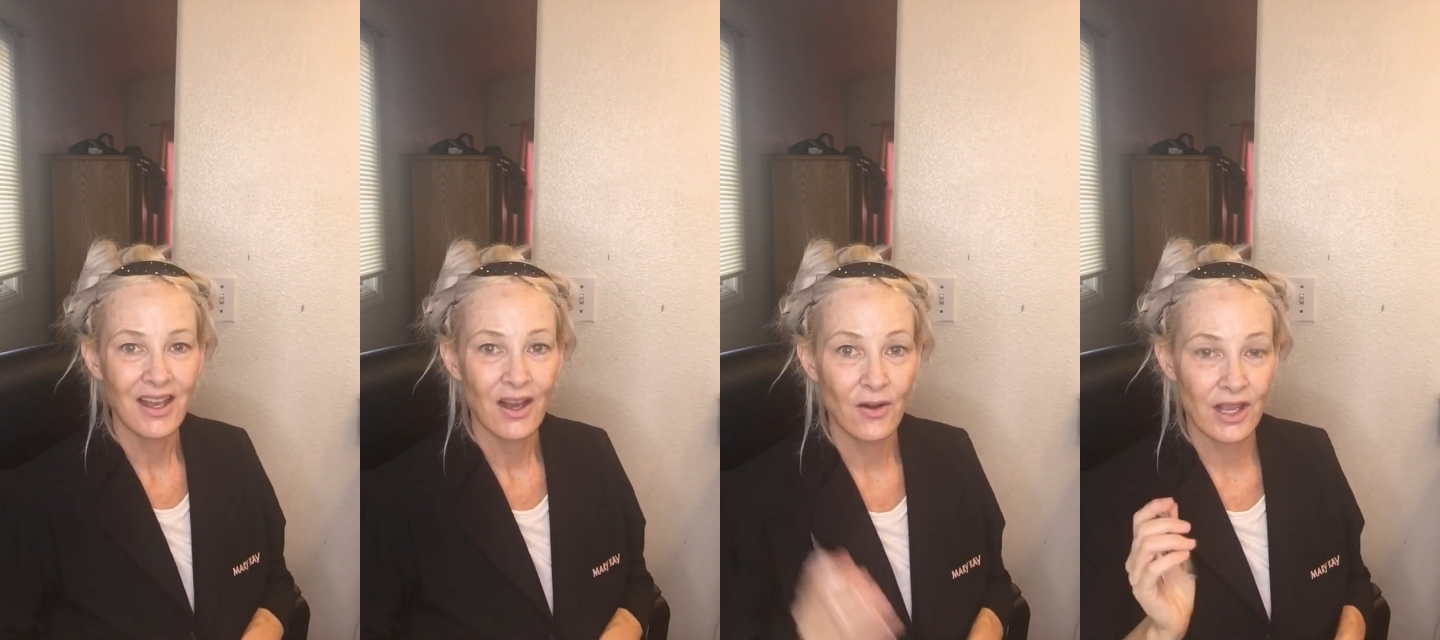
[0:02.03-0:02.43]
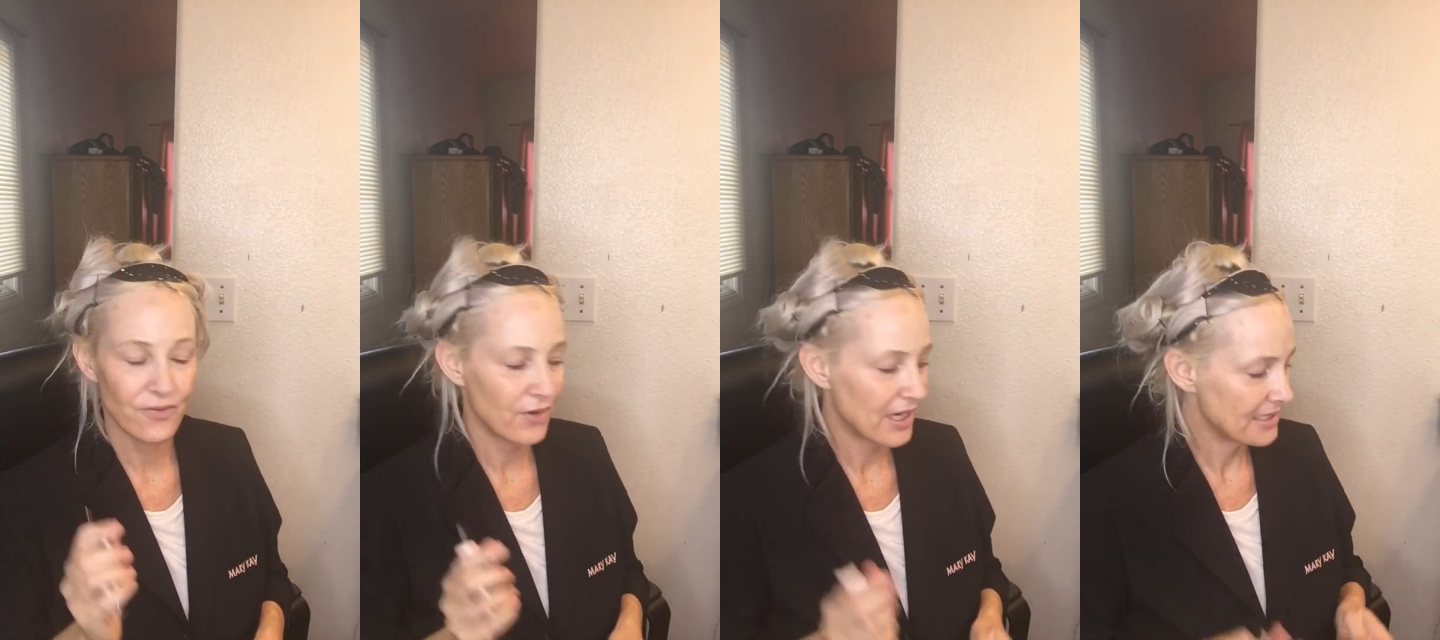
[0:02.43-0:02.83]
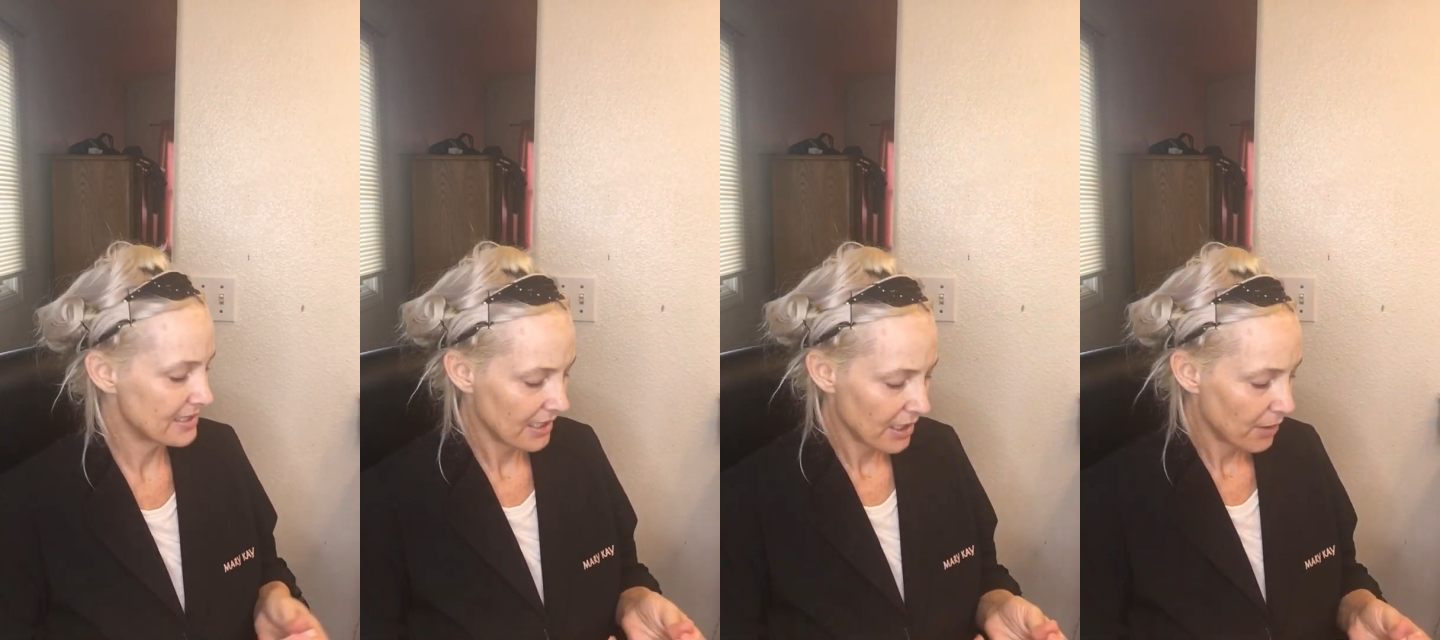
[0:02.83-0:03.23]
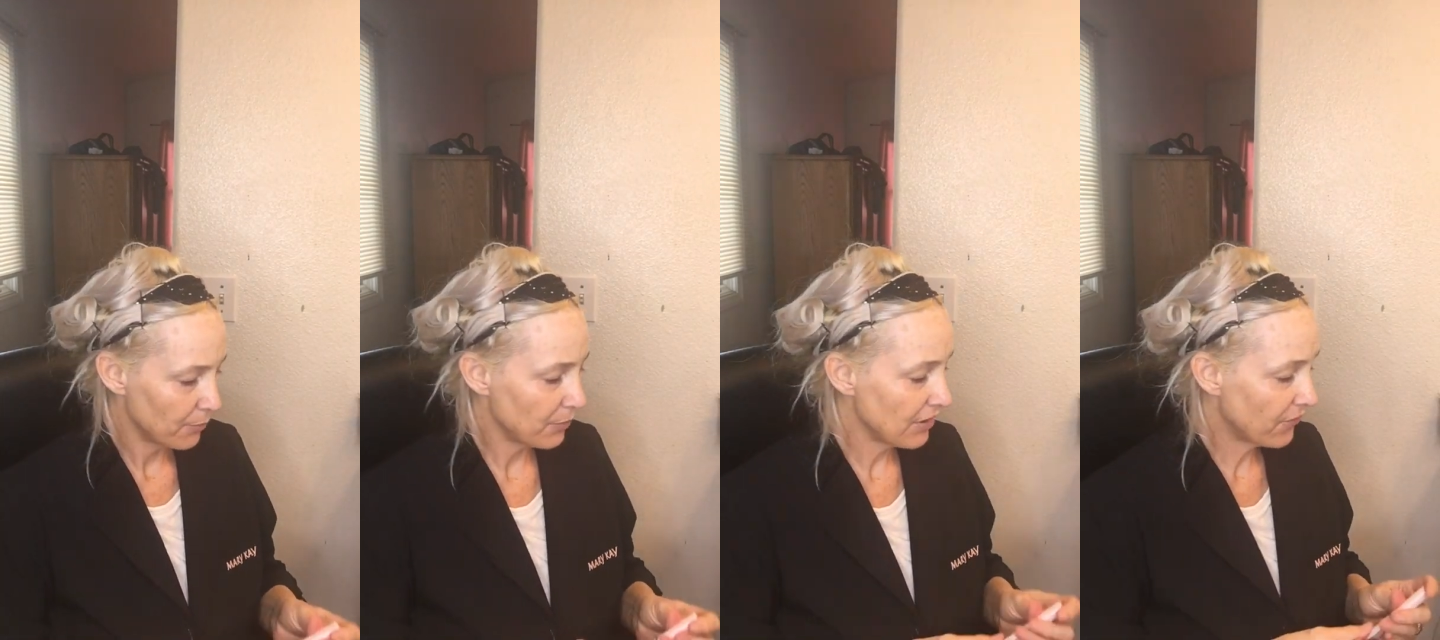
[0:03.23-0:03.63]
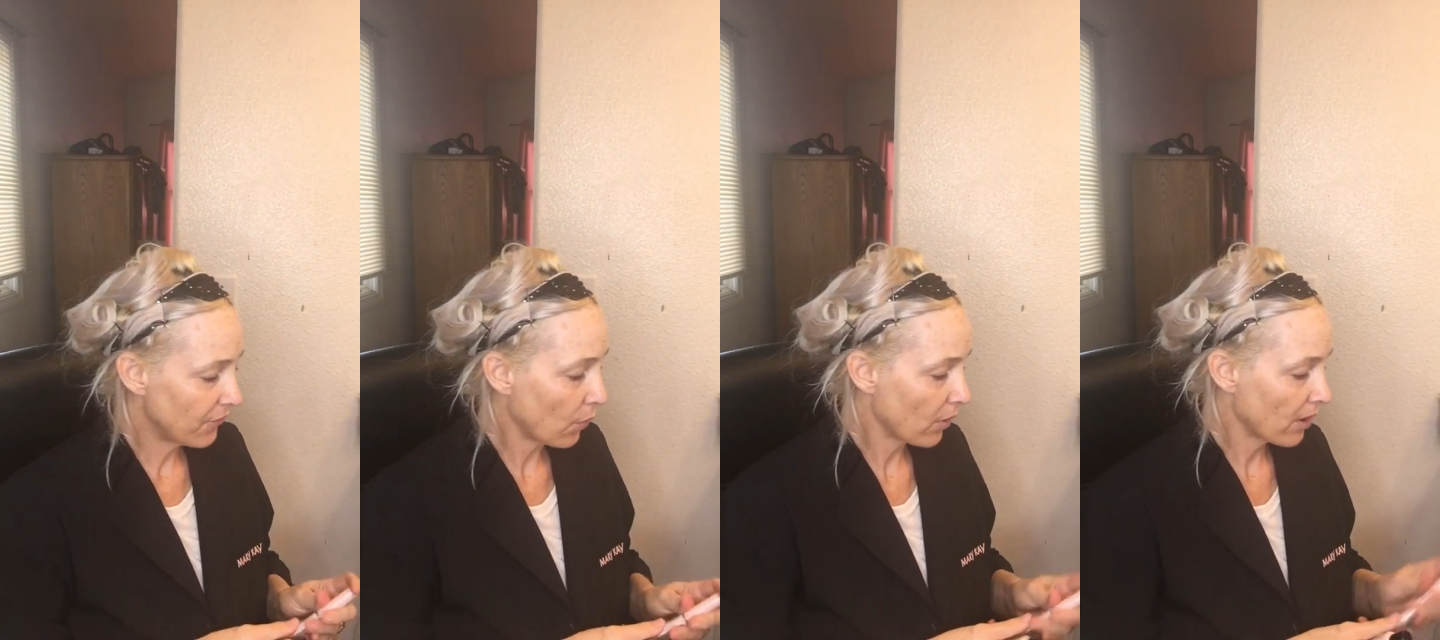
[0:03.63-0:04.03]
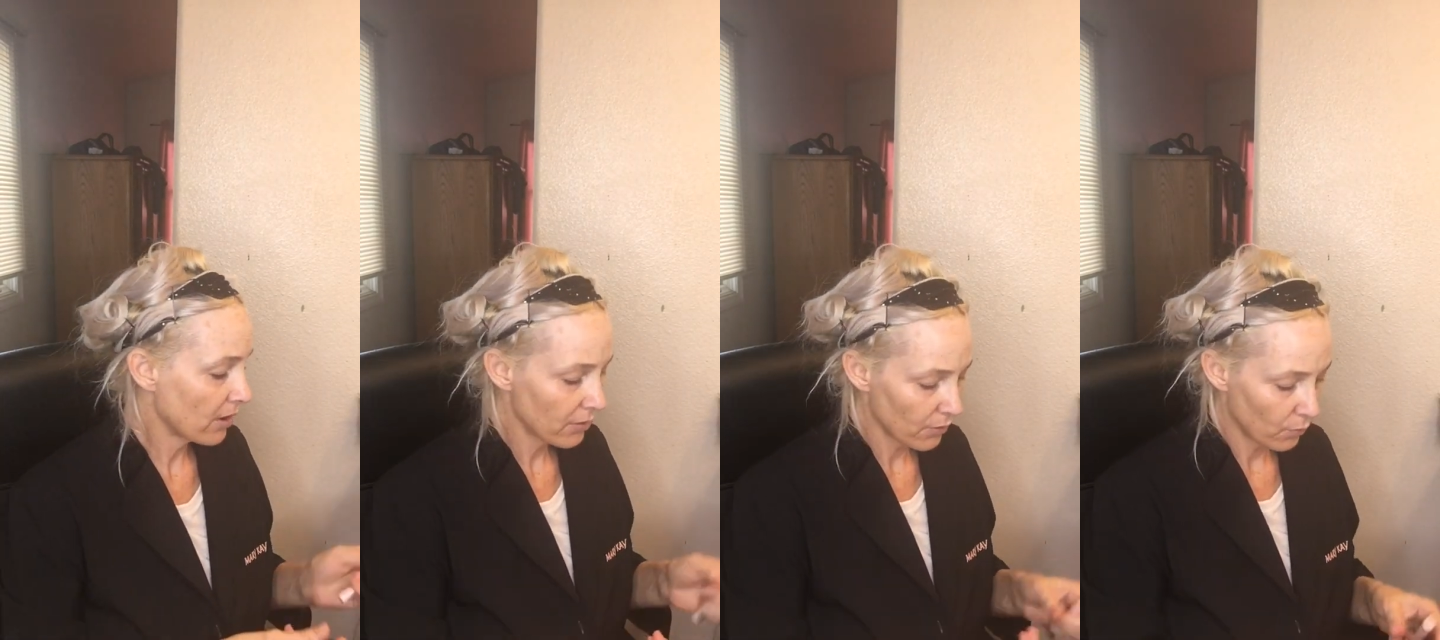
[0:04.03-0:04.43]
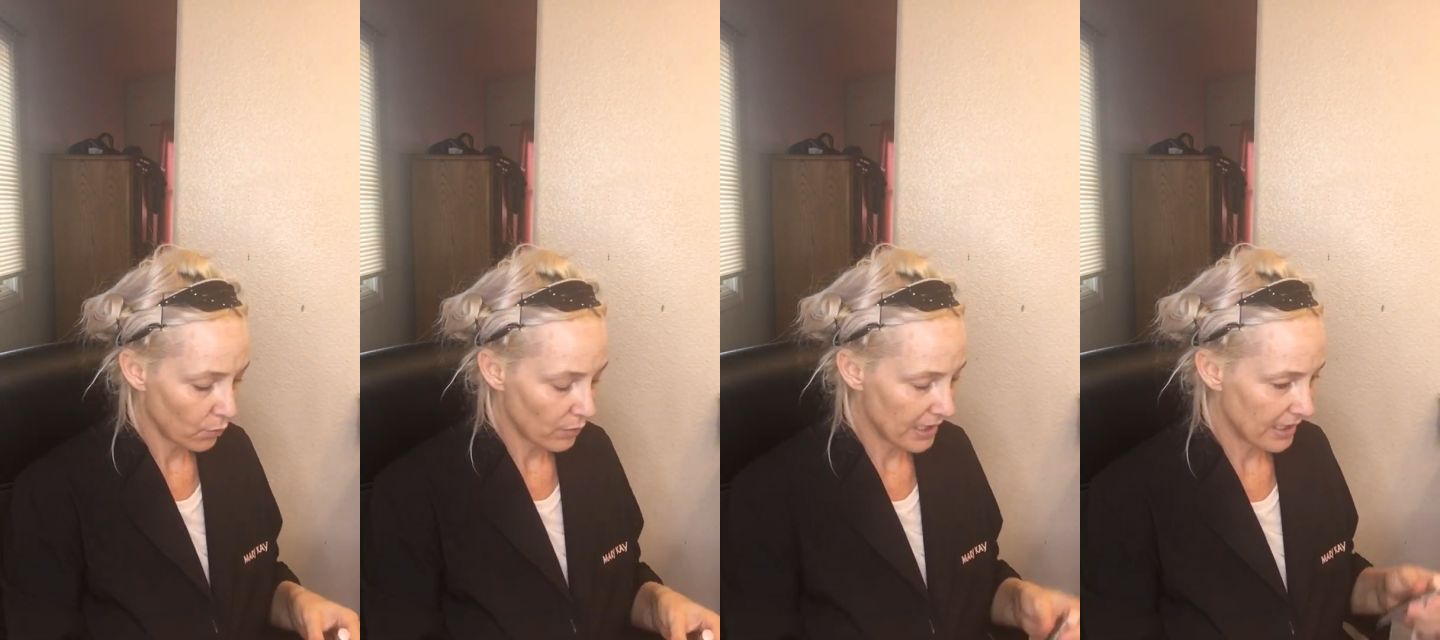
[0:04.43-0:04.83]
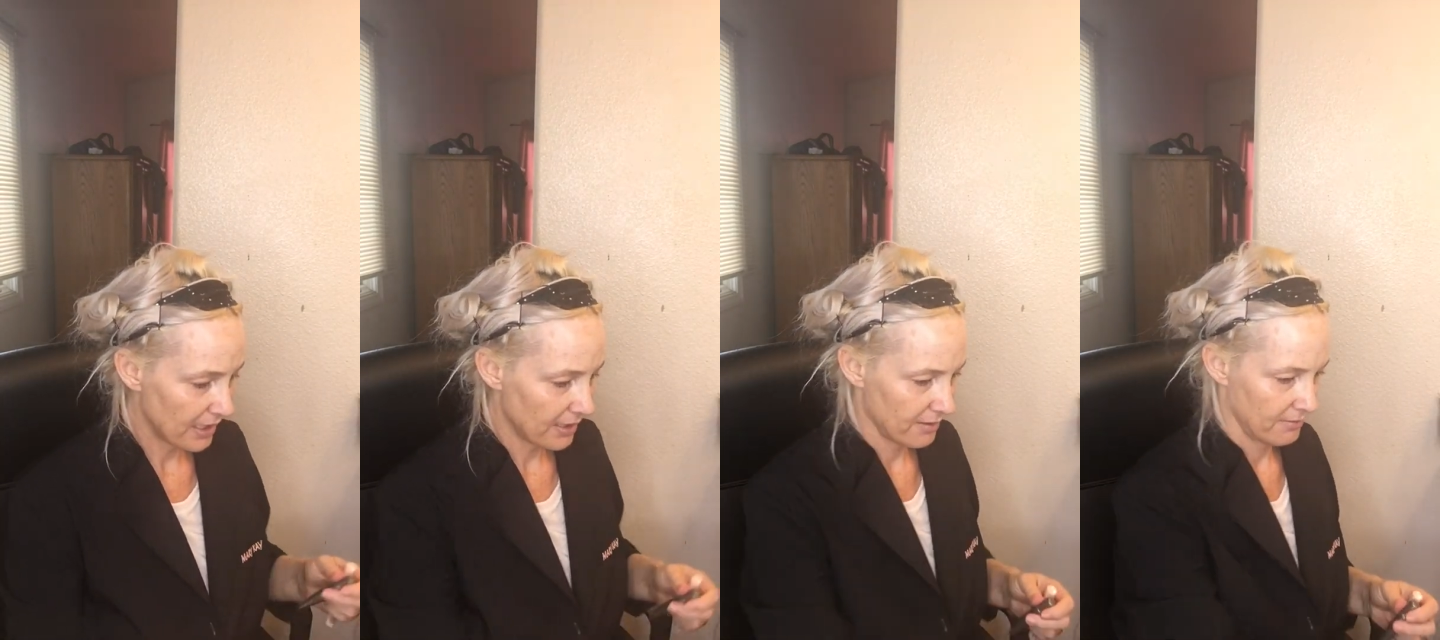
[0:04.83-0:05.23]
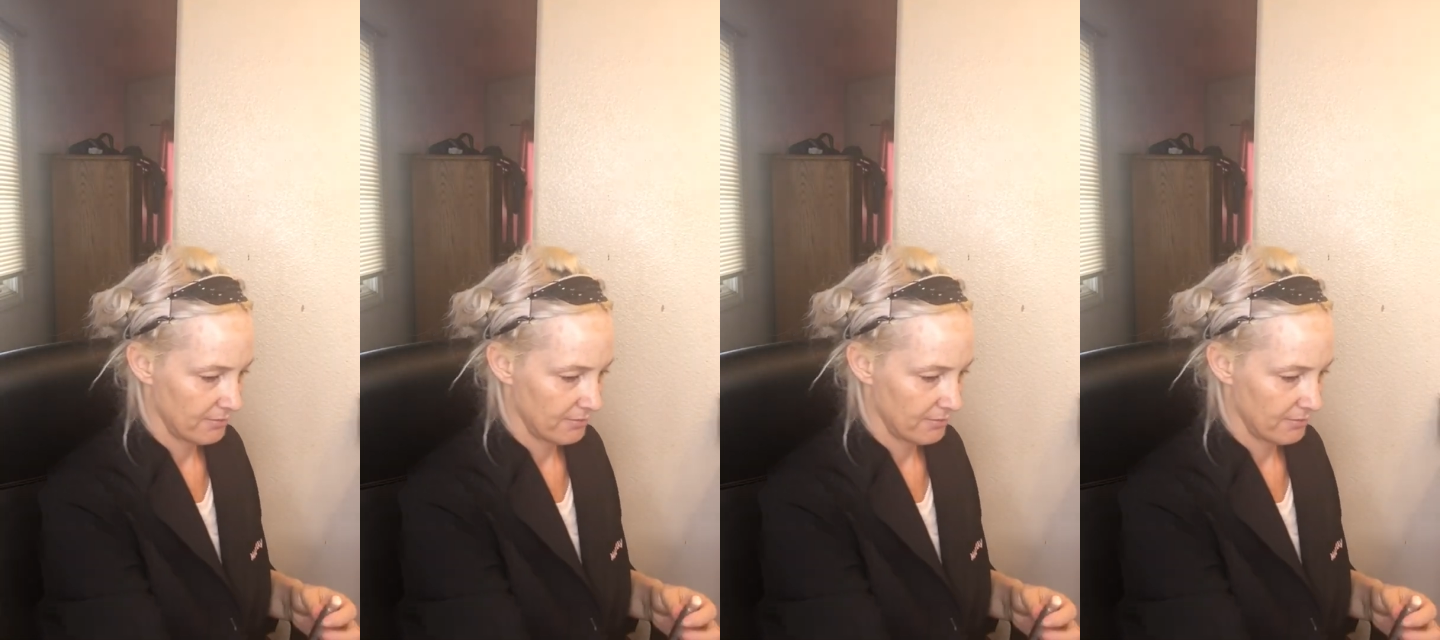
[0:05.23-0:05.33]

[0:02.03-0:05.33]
Okay, friends, before we